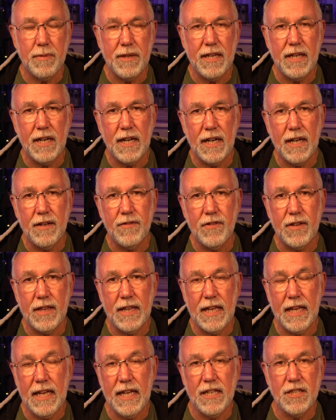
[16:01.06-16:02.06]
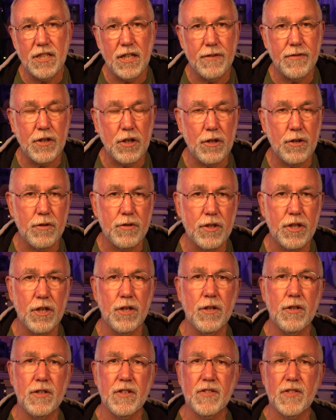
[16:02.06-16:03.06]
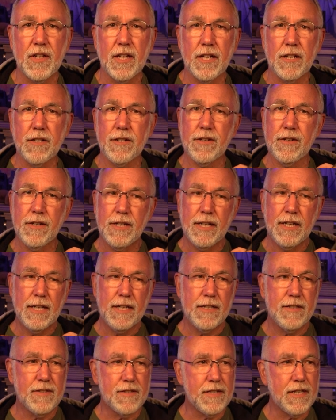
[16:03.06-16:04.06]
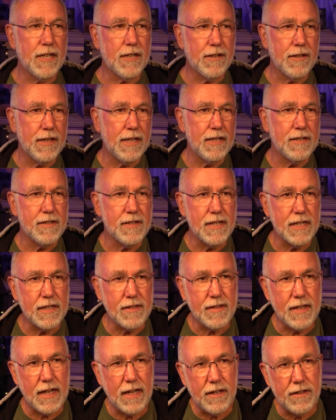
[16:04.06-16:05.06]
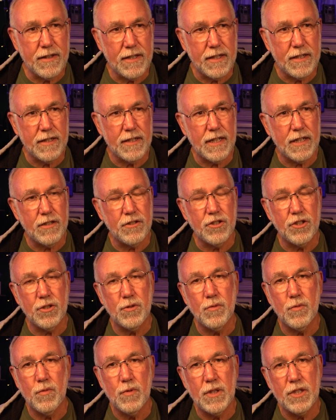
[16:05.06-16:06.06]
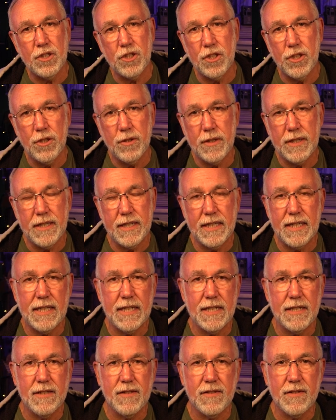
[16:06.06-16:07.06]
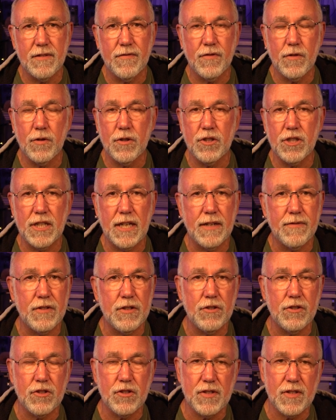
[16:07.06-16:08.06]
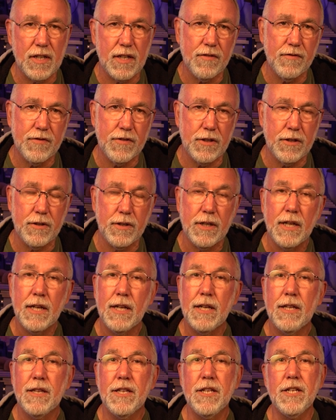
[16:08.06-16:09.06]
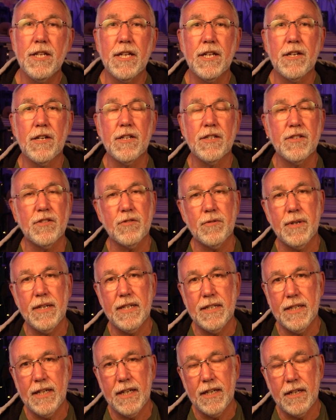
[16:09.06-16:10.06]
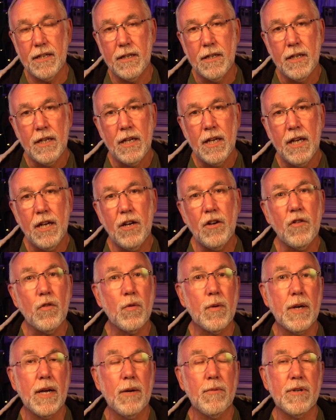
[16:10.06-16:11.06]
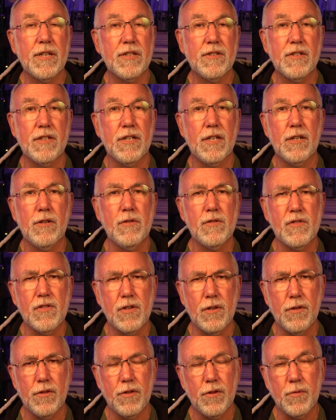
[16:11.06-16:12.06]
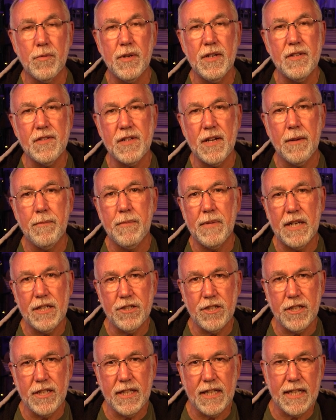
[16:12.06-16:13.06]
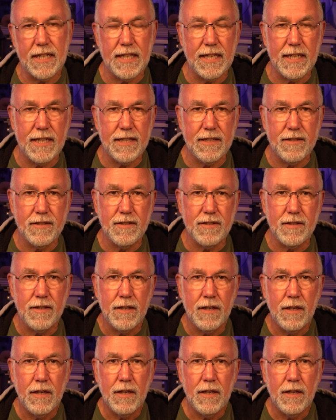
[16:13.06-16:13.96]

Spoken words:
beehives, and they each have their own code. It's got a little sticker that sticks out that tells you which unit it is, and of course you have to use your cell phone, then you get all this great data. Here's what I wanted to know, and so the reason I'm mentioning it is